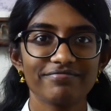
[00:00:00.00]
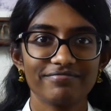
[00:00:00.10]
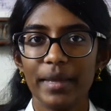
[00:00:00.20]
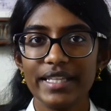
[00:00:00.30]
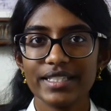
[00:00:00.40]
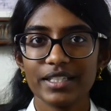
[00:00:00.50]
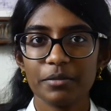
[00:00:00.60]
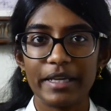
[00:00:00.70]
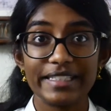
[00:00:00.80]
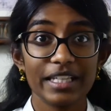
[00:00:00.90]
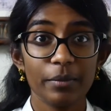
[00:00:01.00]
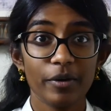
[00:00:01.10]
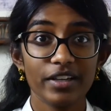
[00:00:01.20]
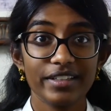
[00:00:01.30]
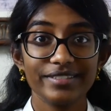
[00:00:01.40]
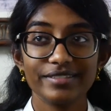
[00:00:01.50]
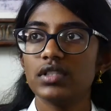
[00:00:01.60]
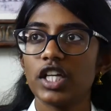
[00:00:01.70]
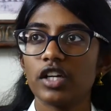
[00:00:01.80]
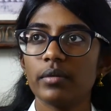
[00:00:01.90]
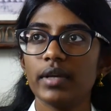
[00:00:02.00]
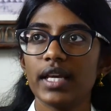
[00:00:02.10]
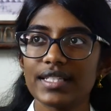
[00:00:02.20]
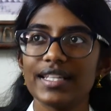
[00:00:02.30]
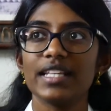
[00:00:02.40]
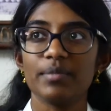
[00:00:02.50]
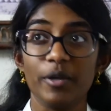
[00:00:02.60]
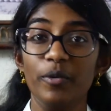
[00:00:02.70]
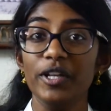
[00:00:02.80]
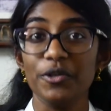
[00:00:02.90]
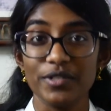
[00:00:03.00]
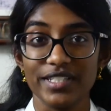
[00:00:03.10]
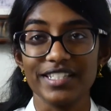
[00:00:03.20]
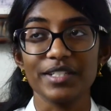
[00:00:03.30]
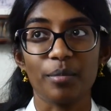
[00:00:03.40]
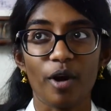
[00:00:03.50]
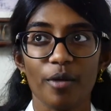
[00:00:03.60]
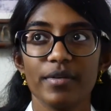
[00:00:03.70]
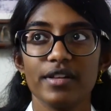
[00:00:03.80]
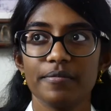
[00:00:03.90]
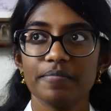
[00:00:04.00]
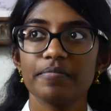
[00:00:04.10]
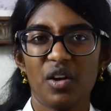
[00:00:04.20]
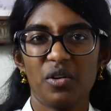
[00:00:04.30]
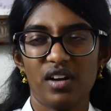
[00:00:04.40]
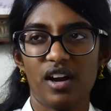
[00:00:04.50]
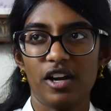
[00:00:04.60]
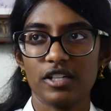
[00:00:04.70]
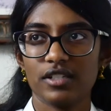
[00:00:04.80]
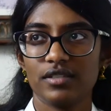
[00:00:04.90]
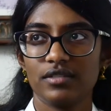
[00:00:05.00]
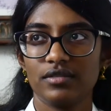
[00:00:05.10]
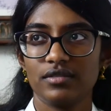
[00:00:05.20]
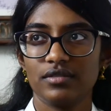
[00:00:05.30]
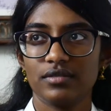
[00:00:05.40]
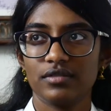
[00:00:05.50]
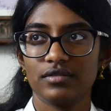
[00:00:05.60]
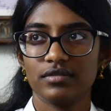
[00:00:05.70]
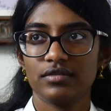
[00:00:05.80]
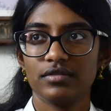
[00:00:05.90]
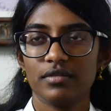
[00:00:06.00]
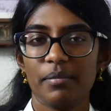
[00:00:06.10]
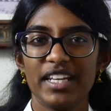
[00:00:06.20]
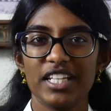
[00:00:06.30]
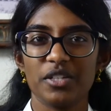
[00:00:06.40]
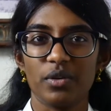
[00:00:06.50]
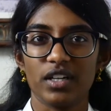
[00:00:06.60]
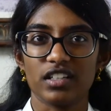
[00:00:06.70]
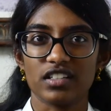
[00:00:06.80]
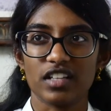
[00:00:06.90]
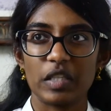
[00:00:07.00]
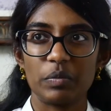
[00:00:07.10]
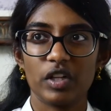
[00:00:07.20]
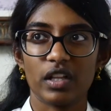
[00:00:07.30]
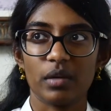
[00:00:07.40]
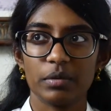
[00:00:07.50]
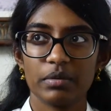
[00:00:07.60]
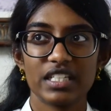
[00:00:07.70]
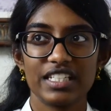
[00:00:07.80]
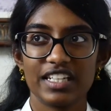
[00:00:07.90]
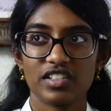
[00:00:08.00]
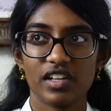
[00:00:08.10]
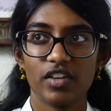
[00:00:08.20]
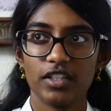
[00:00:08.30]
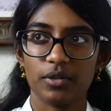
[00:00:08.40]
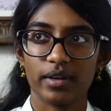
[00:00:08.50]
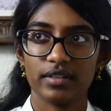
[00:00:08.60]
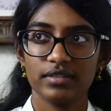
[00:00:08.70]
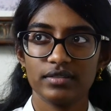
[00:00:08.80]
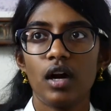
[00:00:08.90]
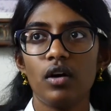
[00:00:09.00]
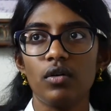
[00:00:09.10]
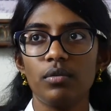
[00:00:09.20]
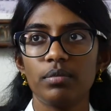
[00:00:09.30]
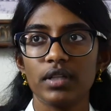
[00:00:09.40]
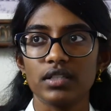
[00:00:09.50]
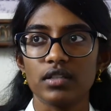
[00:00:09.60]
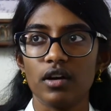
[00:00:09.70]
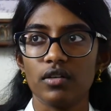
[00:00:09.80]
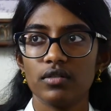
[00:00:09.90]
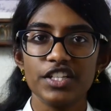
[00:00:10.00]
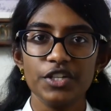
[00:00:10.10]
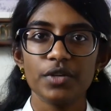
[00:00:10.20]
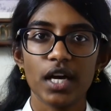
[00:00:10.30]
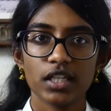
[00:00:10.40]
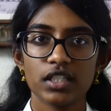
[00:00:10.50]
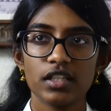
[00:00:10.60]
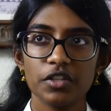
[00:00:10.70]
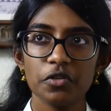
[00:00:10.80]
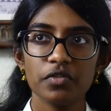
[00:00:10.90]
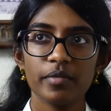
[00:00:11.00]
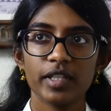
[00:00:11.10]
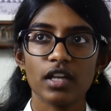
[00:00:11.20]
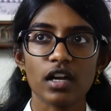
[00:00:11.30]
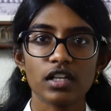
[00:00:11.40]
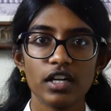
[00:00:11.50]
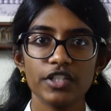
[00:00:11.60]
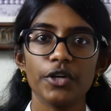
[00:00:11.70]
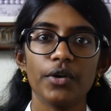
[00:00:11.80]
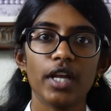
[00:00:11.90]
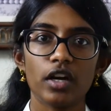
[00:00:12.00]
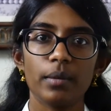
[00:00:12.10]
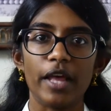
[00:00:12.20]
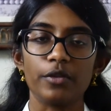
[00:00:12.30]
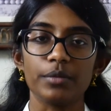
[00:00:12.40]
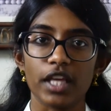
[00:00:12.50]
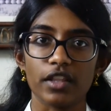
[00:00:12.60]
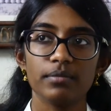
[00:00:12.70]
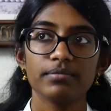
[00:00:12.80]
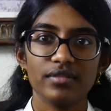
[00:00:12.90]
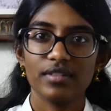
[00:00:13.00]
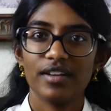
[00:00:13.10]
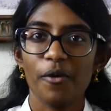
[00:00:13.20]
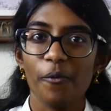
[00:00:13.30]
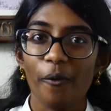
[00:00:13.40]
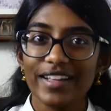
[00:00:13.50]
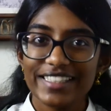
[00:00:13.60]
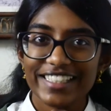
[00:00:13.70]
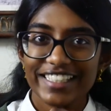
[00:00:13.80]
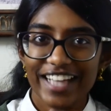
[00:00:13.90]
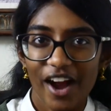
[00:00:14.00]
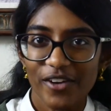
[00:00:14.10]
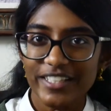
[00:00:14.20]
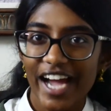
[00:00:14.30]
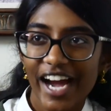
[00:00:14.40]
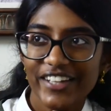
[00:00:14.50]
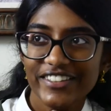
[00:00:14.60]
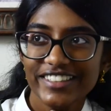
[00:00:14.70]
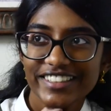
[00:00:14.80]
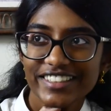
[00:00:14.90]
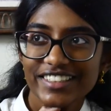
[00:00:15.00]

Ben's here. Ben's at the party. Jeremy has nice big windows in his apartment. Oh, gosh. Mindy's wearing her son's pull-ups because she doesn't have underwear. Oh, please no. The new doctor, the new female doctor, and Jody are in a bathroom together. What's gonna go down?